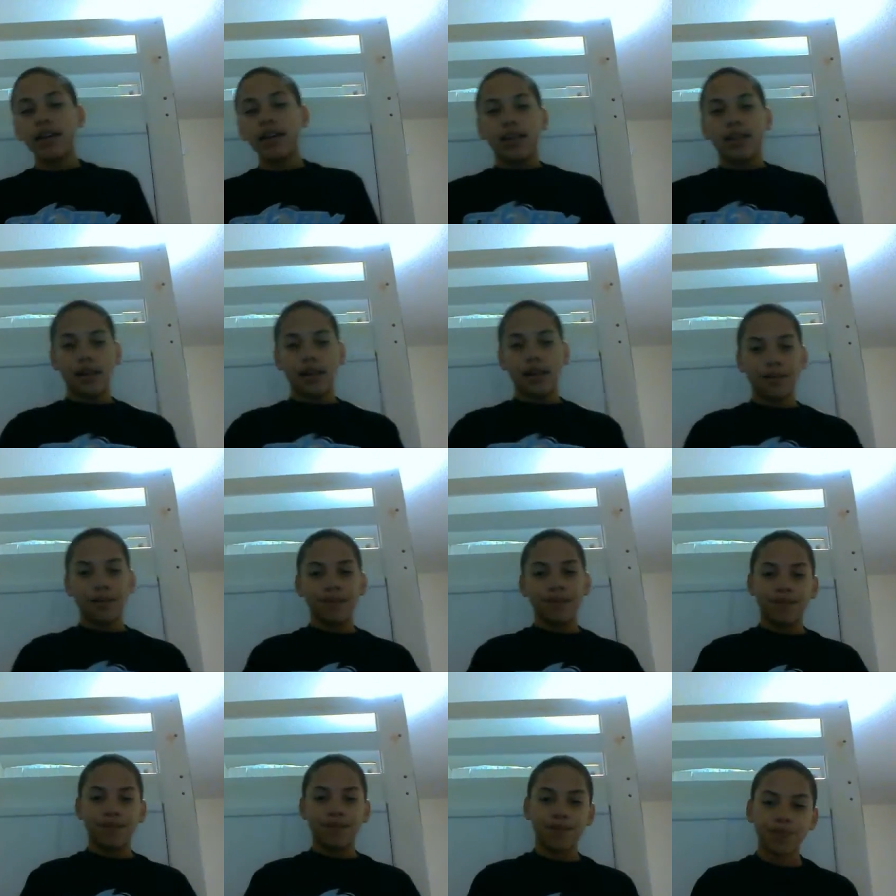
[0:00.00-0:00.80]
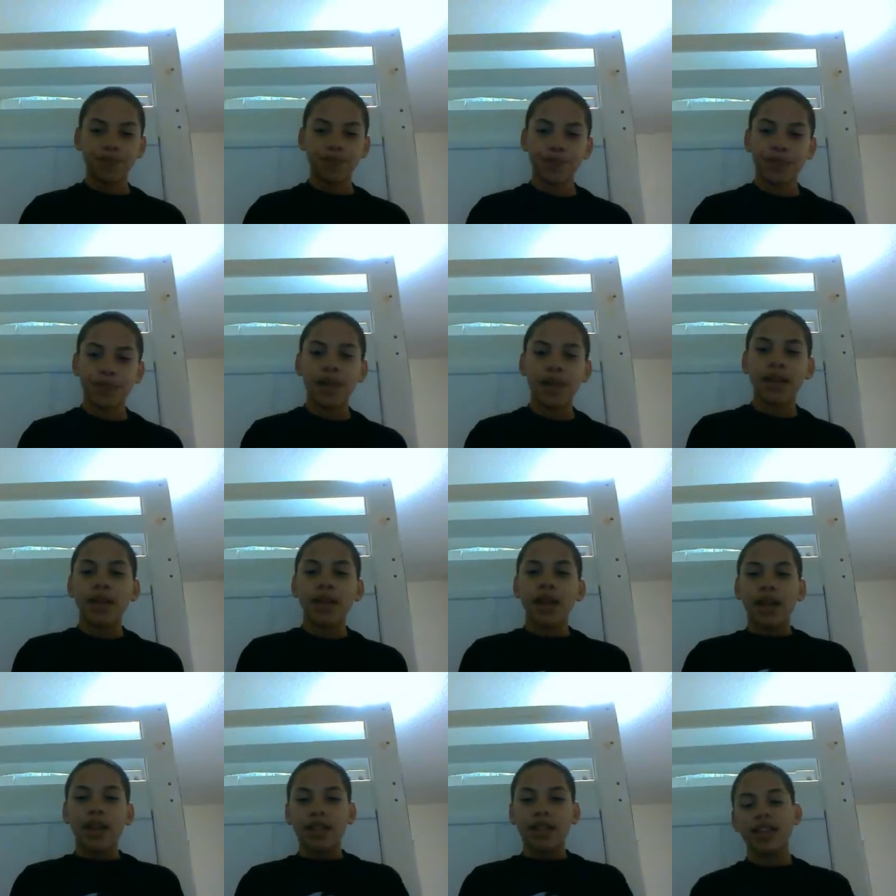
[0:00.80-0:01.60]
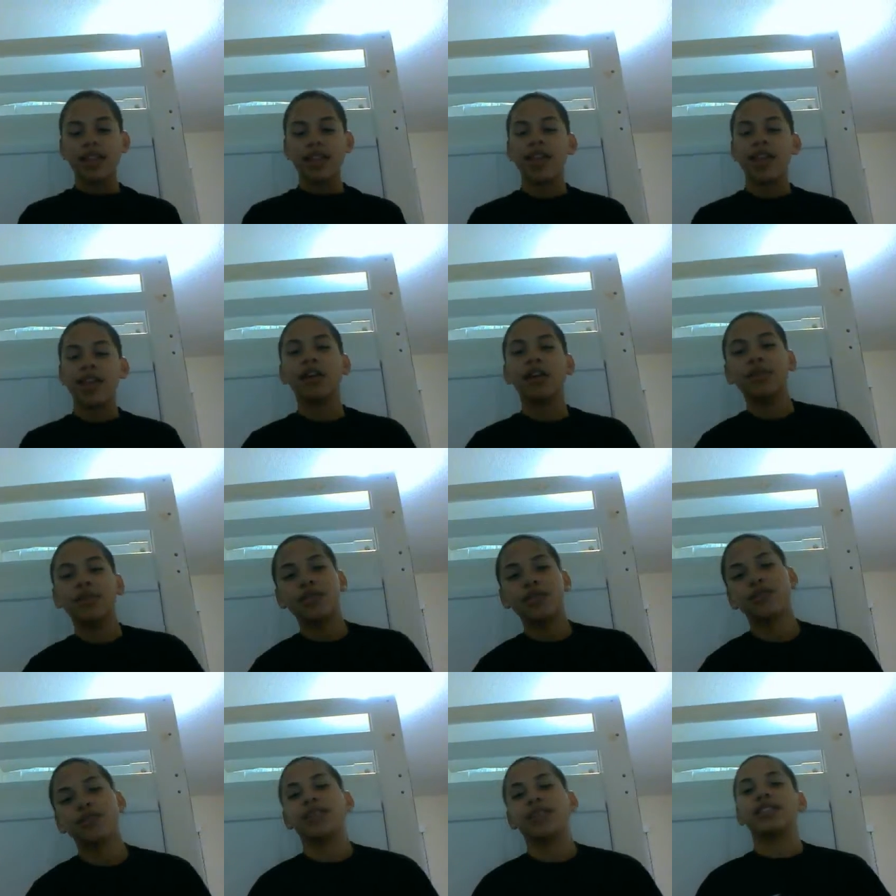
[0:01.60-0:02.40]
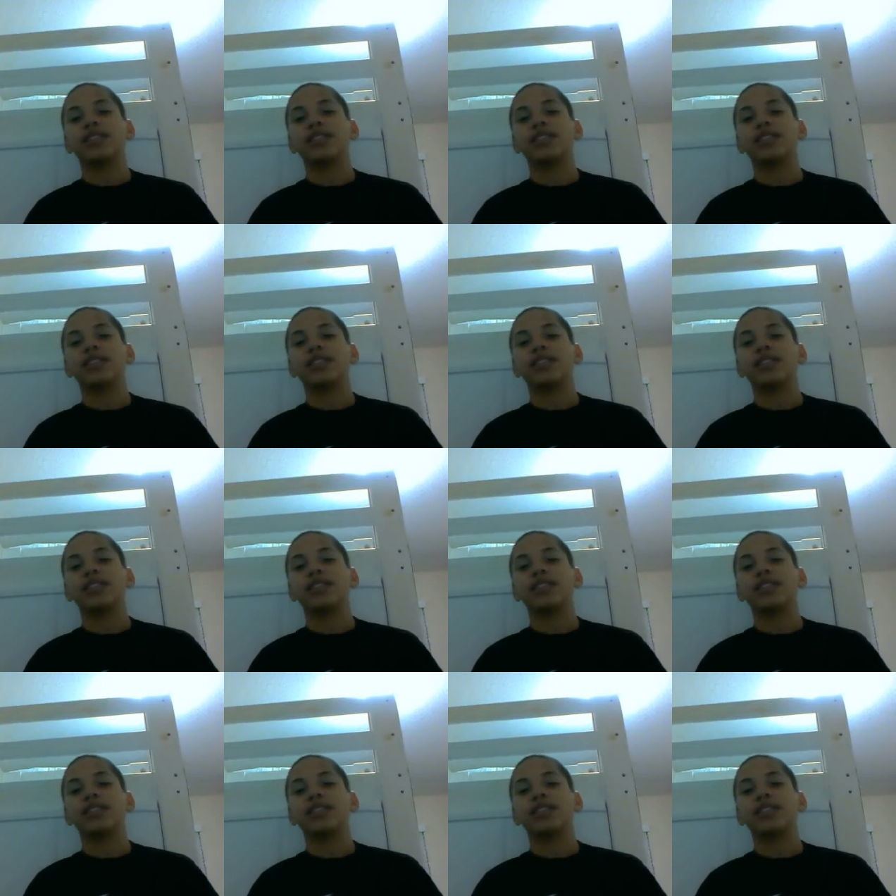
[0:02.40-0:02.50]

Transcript: Um, today I'll be doing